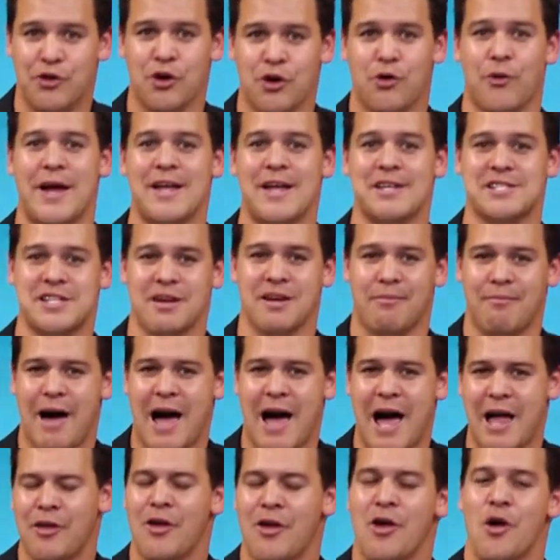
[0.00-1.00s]
The greatest
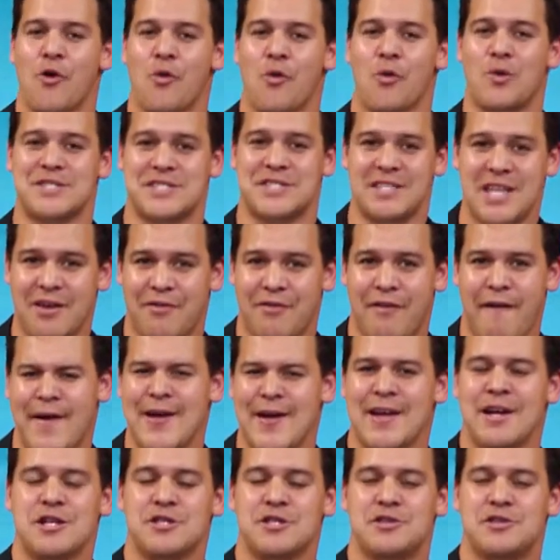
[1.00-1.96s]
command was never